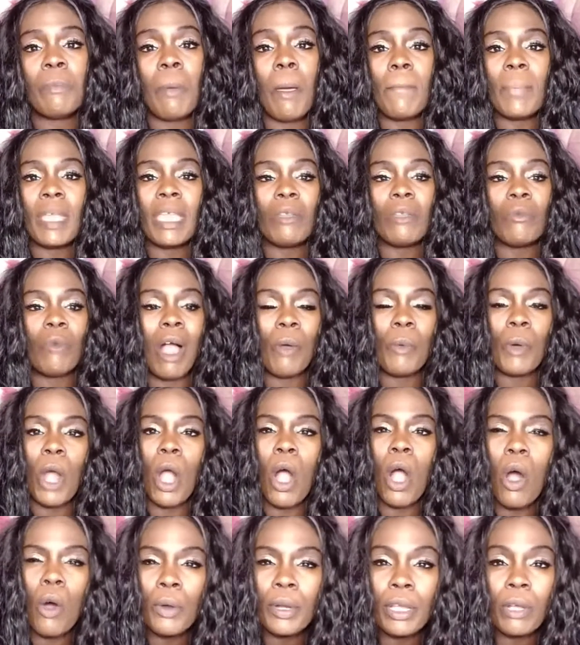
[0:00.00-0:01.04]
But meanwhile, we're
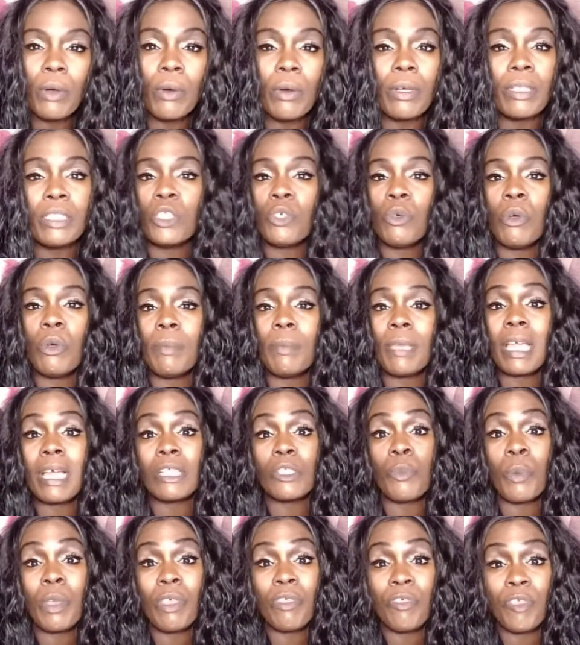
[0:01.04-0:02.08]
holding on to it
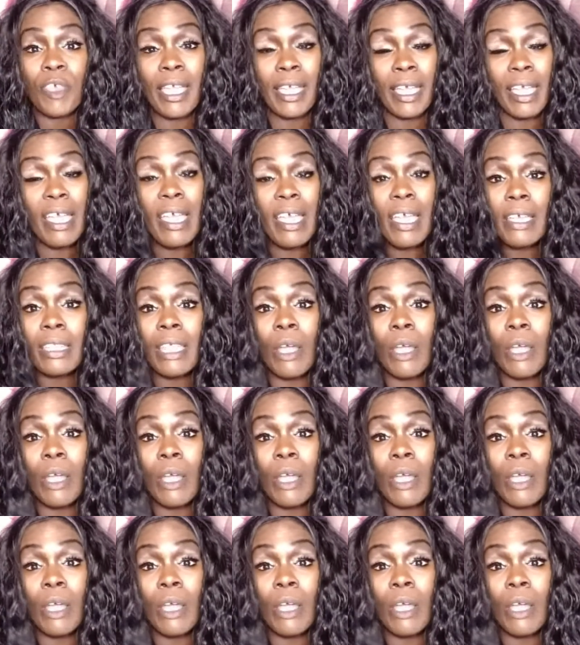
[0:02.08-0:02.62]
because we think